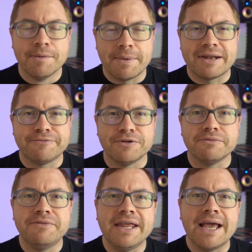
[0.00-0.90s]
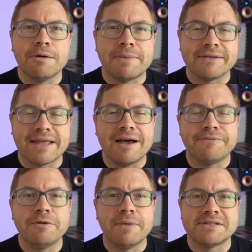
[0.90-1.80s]
We made a full video about that a
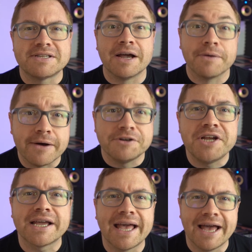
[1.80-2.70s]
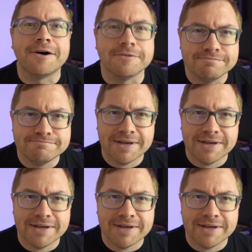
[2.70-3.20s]
few months ago. Go and check it out.